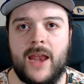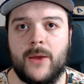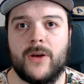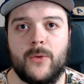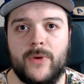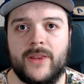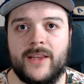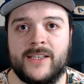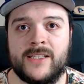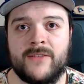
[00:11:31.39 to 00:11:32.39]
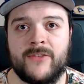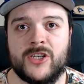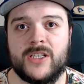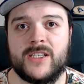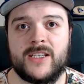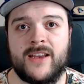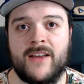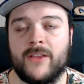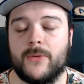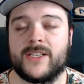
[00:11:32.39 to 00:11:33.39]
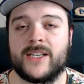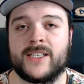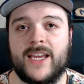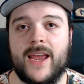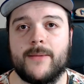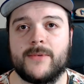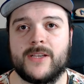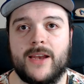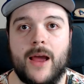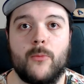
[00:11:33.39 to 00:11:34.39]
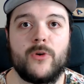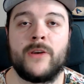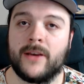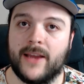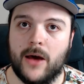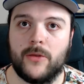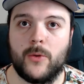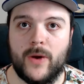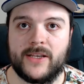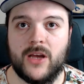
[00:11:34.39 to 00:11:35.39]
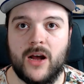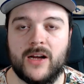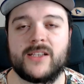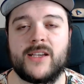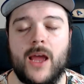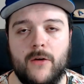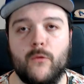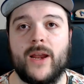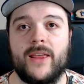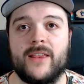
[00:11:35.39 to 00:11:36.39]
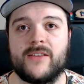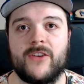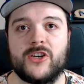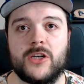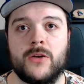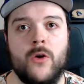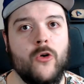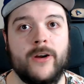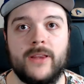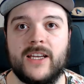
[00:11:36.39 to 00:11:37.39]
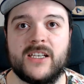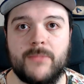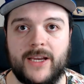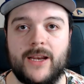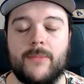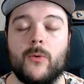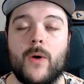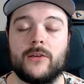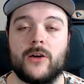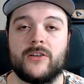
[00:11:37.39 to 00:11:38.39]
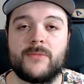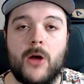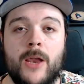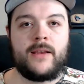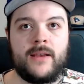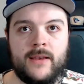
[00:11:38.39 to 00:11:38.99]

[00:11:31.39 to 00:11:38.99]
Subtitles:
Anyone can win these divisions, definitely with 60 games, and I wouldn't count the White Sox out of winning this division or at least picking up a wild card spot.